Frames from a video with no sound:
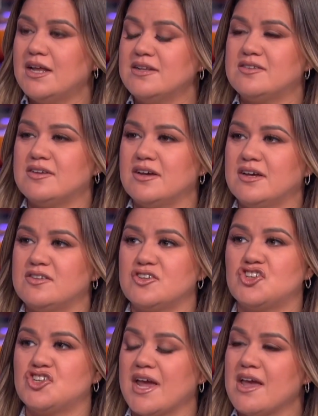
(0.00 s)
it's it's a
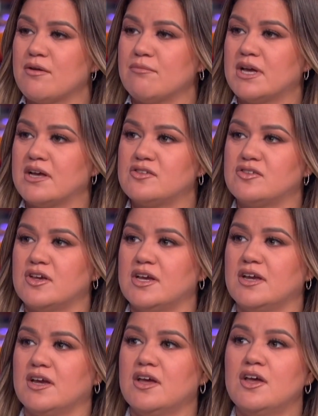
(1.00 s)
shame because
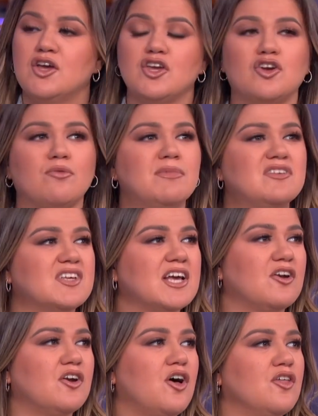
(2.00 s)
it, you're missing
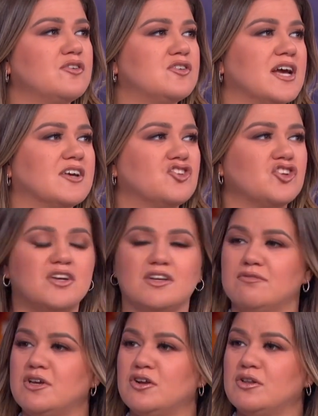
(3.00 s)
out on all those extra
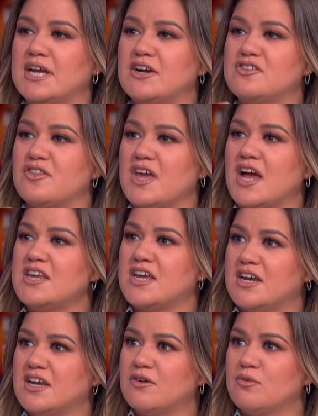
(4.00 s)
you know layers of the
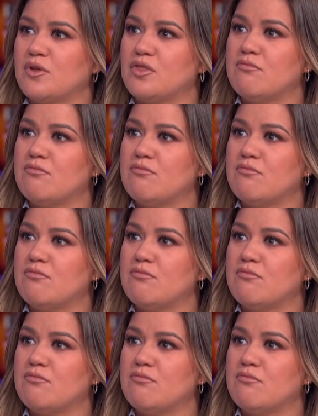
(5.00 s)
onion with